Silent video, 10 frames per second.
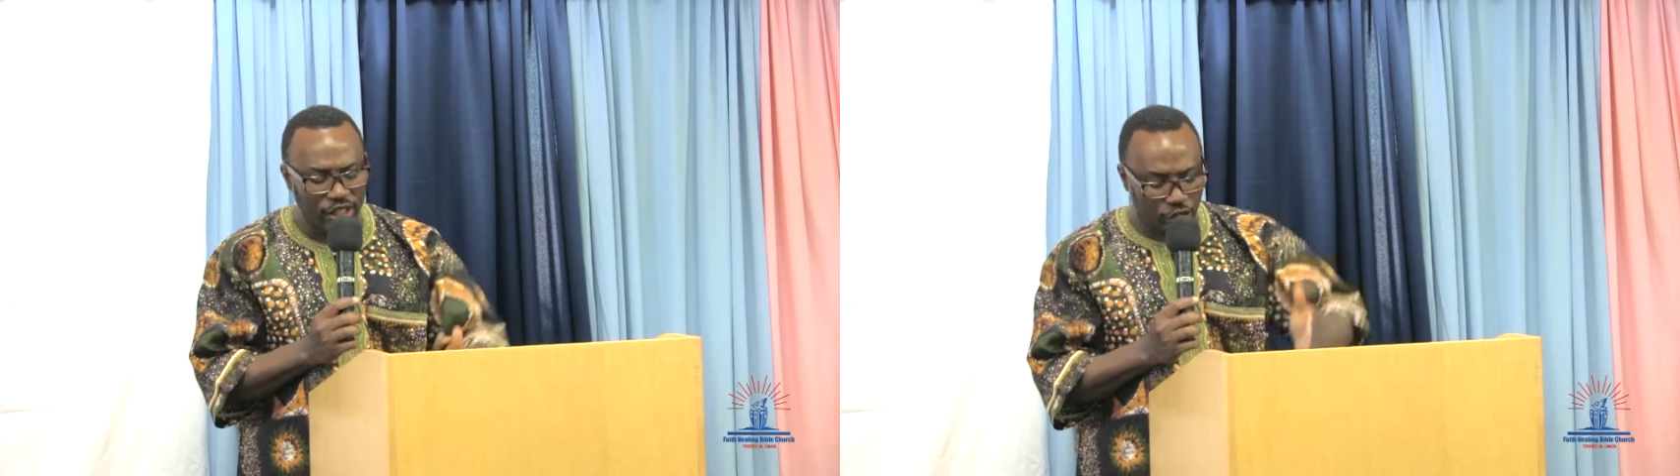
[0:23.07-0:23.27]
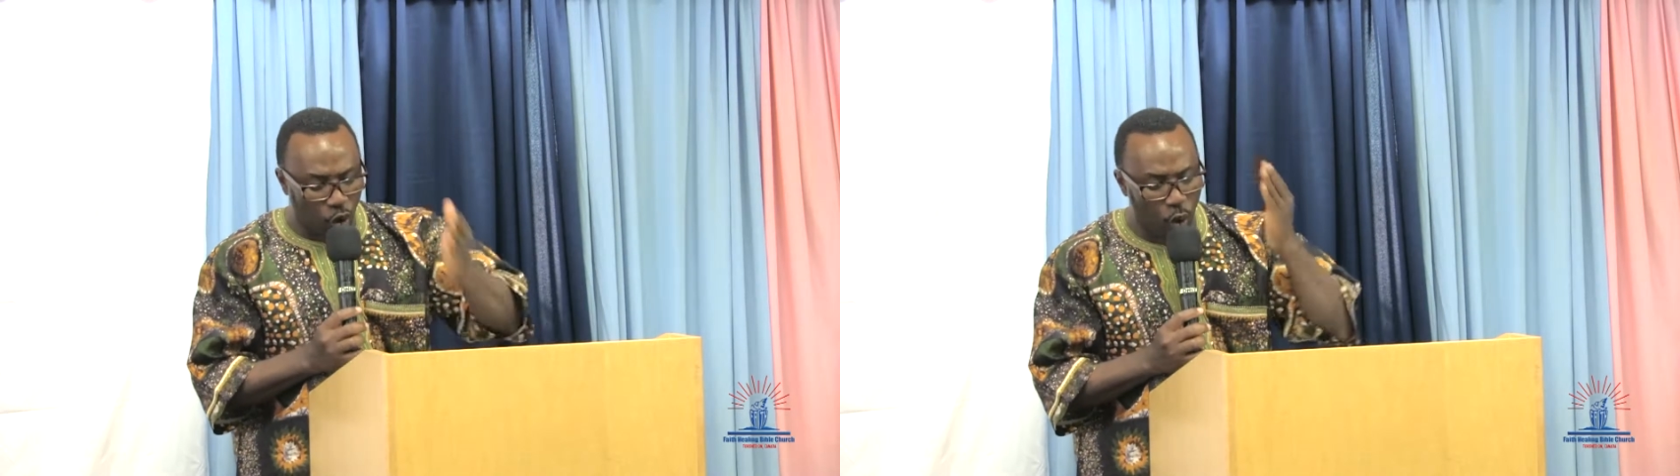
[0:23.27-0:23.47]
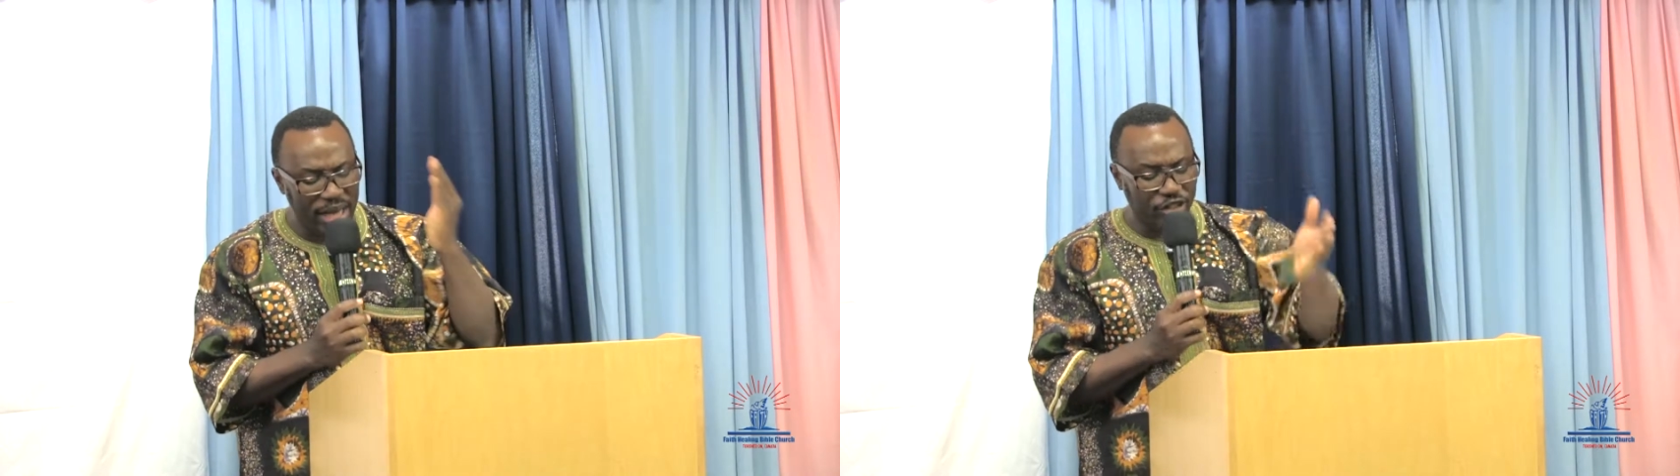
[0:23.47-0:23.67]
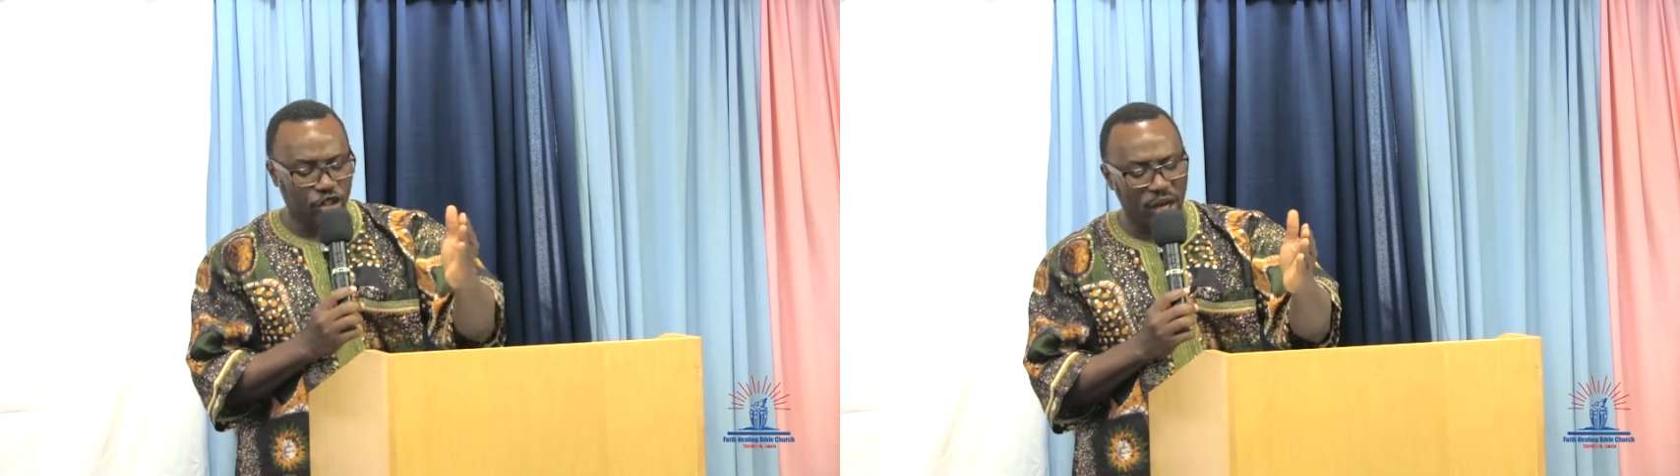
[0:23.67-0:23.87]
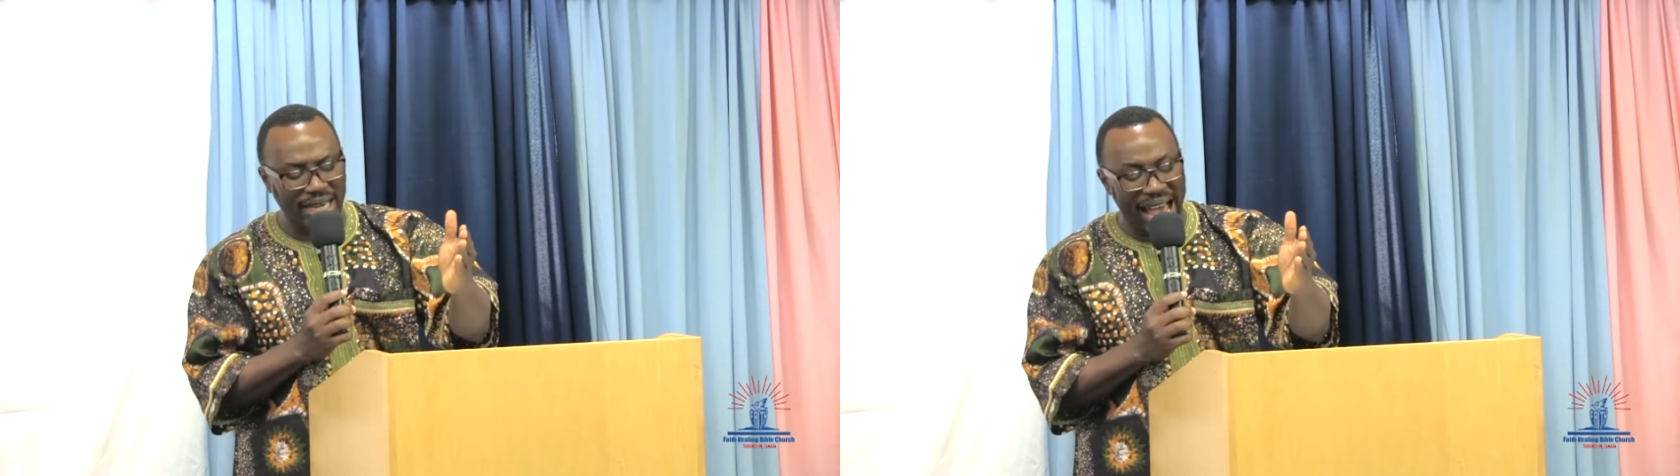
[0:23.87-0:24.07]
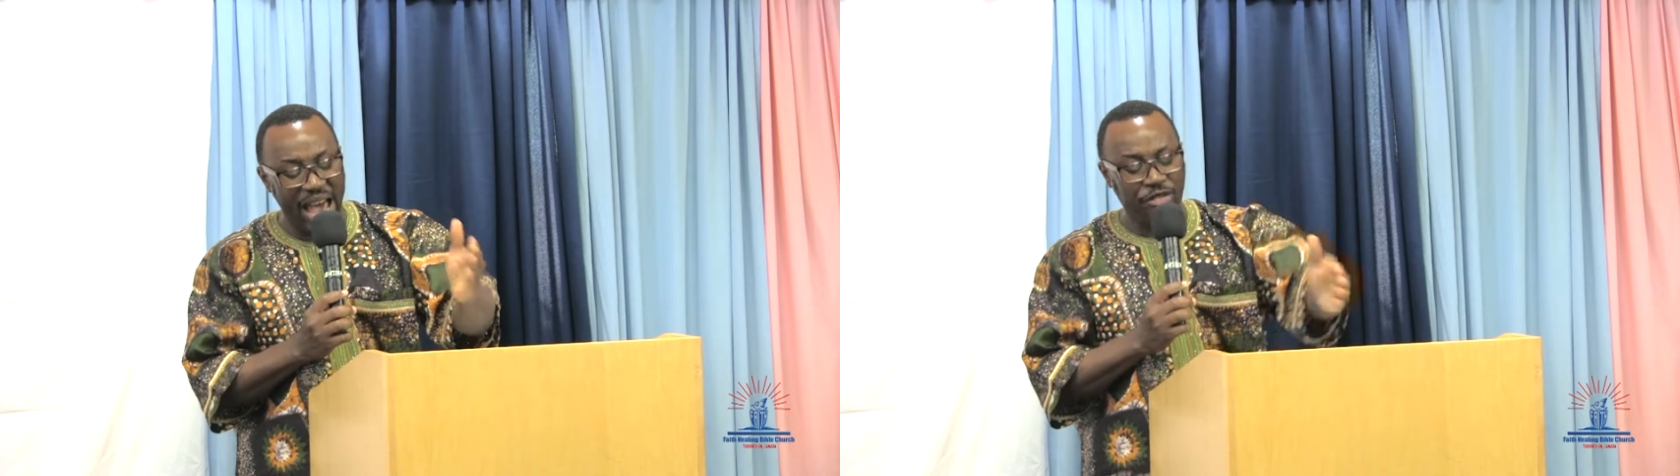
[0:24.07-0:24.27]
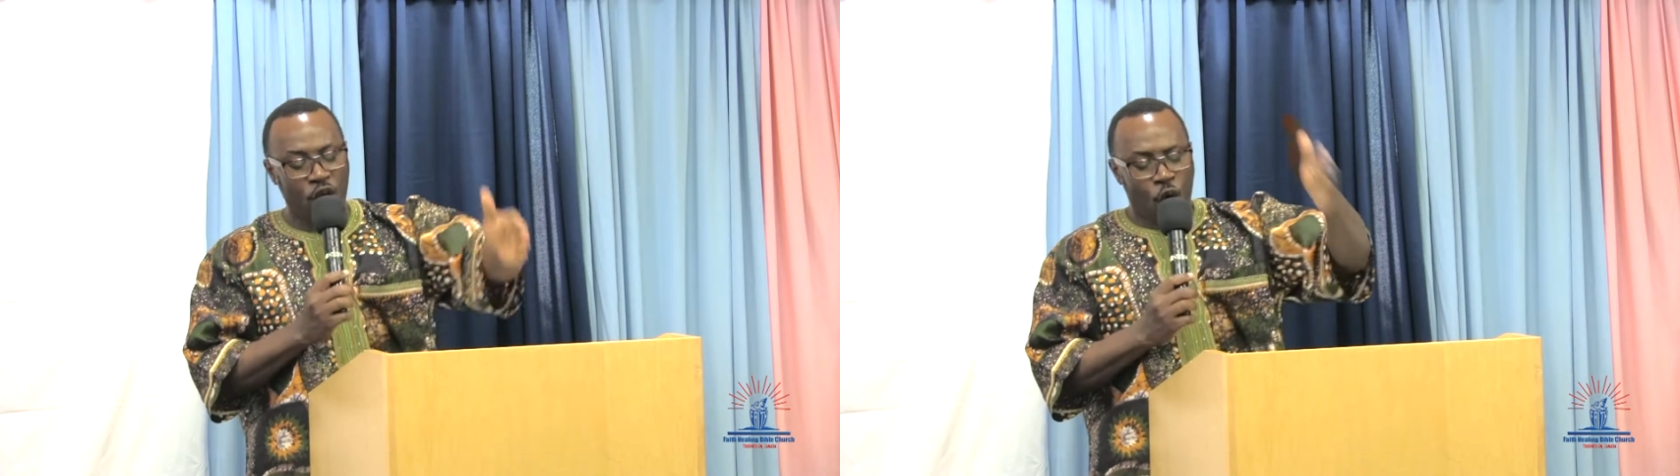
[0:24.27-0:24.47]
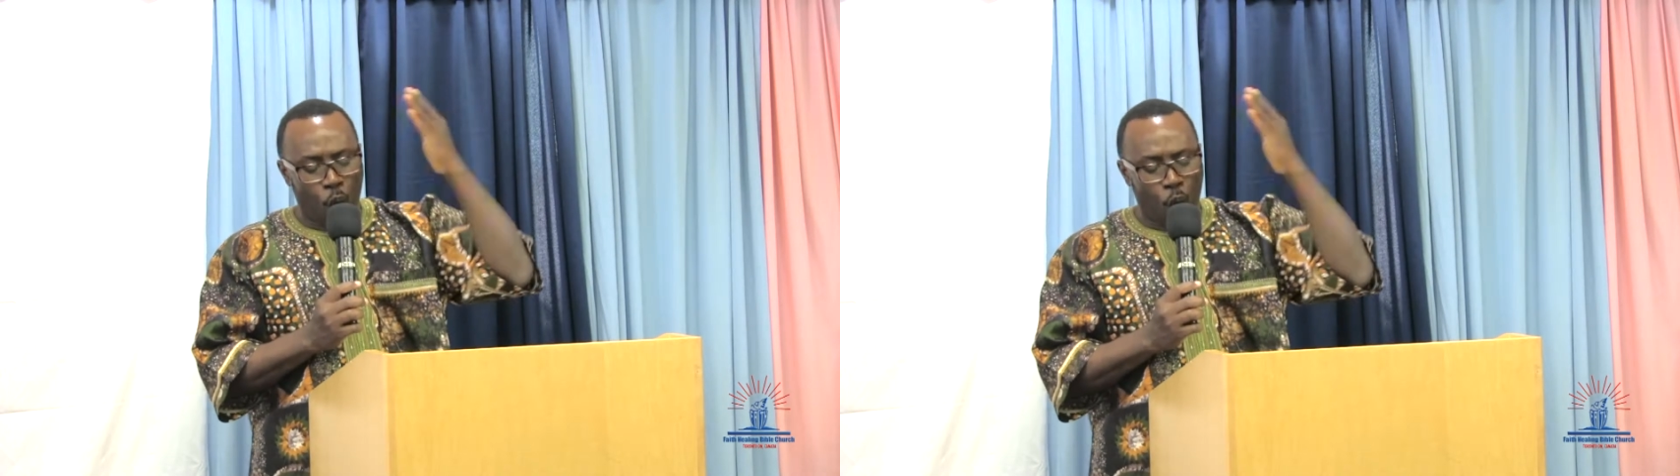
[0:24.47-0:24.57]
is to waste your life,